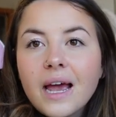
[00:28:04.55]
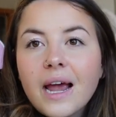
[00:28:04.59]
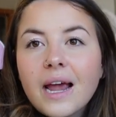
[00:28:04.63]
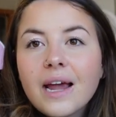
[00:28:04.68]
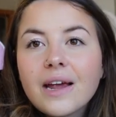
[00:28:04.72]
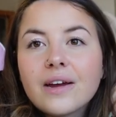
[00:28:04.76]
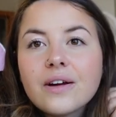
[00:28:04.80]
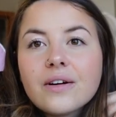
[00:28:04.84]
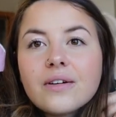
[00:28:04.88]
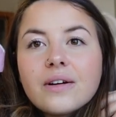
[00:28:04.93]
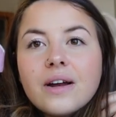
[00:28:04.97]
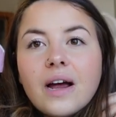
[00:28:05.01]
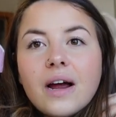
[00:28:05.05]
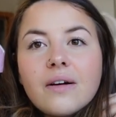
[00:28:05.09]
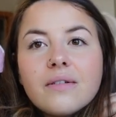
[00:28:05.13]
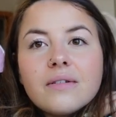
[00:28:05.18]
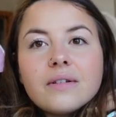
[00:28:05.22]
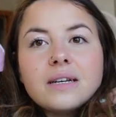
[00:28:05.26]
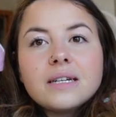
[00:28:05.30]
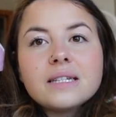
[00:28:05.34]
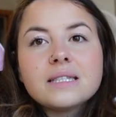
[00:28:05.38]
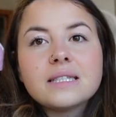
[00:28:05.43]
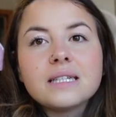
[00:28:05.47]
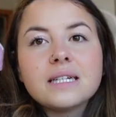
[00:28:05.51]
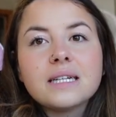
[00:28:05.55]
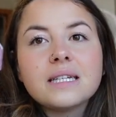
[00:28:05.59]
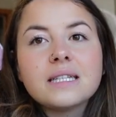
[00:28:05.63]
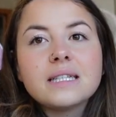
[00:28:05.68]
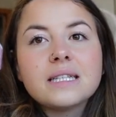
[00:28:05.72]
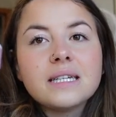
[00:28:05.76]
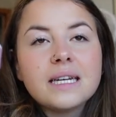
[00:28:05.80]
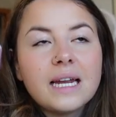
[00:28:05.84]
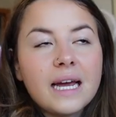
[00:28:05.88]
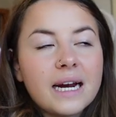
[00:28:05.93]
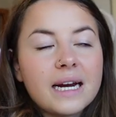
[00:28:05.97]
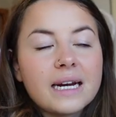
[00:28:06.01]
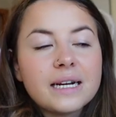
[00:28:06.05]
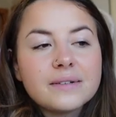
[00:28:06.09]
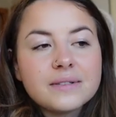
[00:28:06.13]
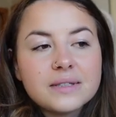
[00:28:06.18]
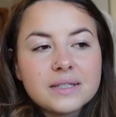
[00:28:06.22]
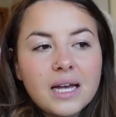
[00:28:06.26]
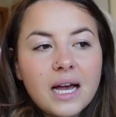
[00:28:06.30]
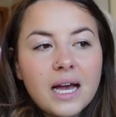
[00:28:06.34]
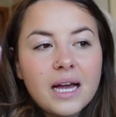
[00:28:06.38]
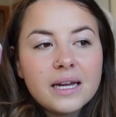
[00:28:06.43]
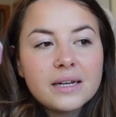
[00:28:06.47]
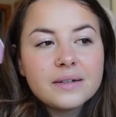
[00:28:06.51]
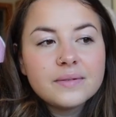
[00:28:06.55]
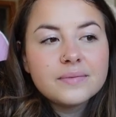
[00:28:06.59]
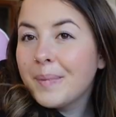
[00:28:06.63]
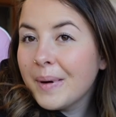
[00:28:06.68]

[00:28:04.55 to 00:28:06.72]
and you're not really seeing the negative side.